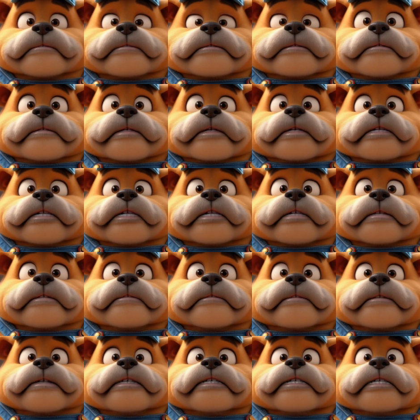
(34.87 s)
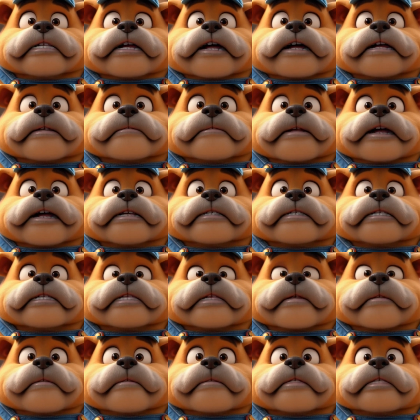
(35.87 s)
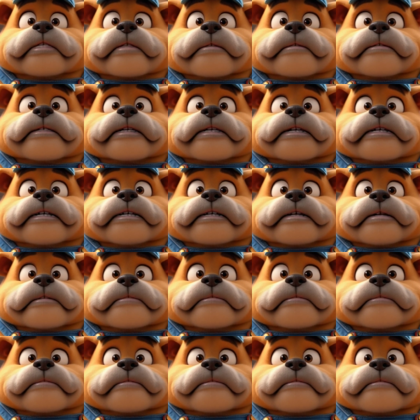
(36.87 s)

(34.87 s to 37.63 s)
First, let's talk about the tools you'll need.